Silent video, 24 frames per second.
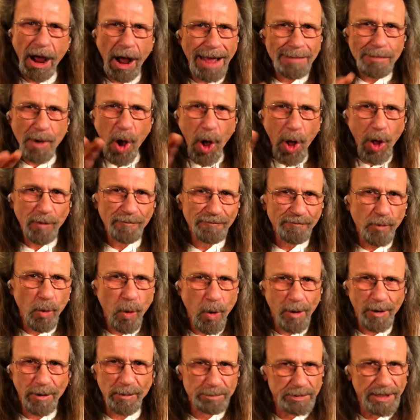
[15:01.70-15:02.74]
I'm all
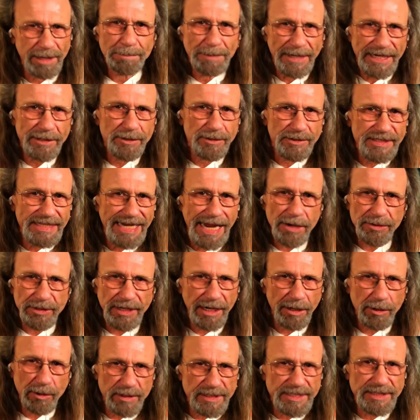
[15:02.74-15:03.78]
for the Beatles sounding
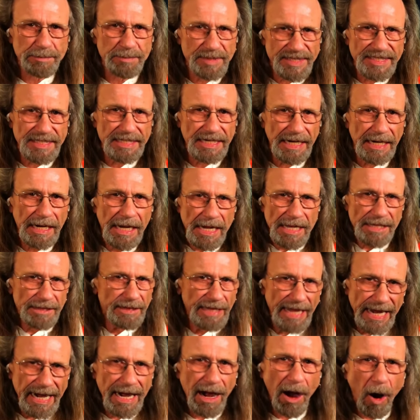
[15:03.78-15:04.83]
Christmassy.
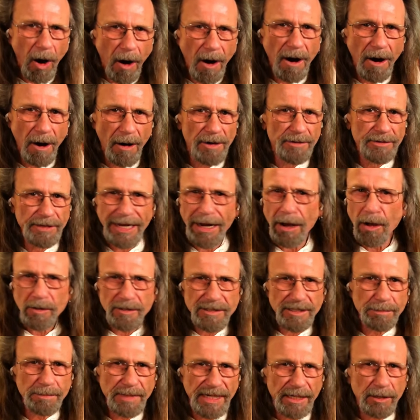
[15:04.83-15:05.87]
They are the
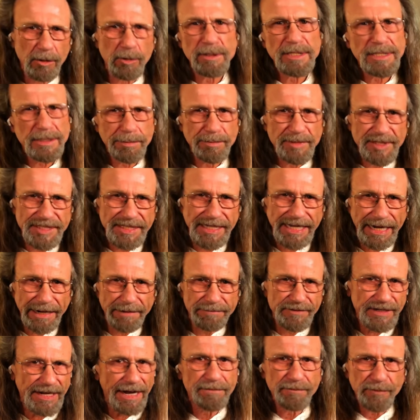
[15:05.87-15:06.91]
ultimate Christmas
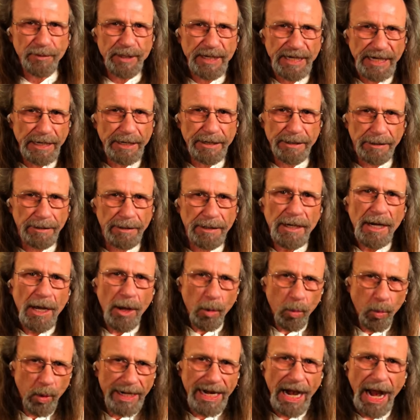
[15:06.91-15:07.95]
gift every year
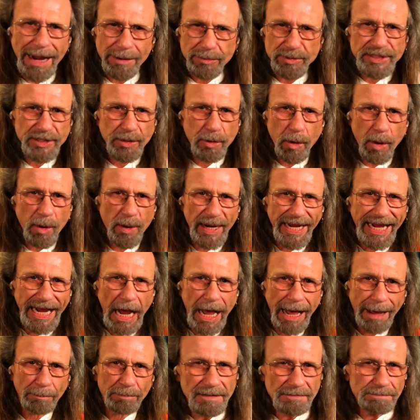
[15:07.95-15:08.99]
when I was growing
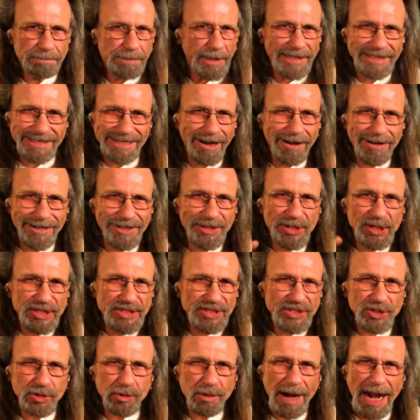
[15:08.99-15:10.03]
up. But on this
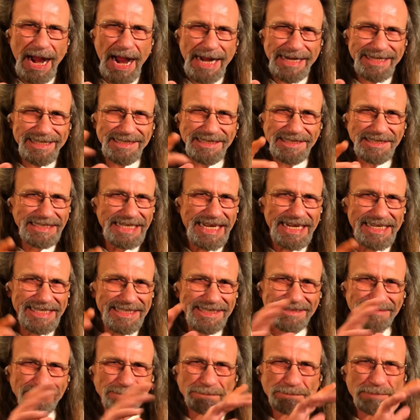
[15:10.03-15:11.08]
track, that
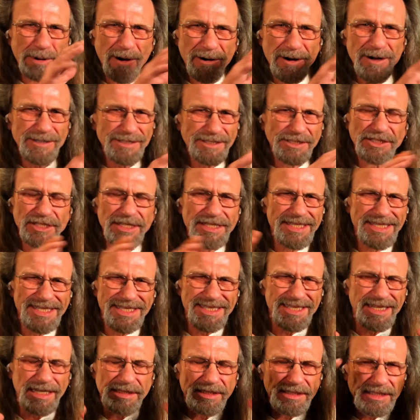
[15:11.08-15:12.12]
part just
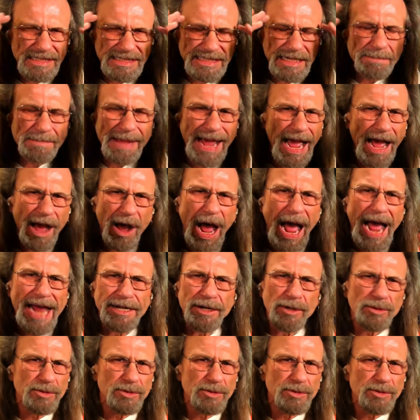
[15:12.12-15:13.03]
somehow, I don't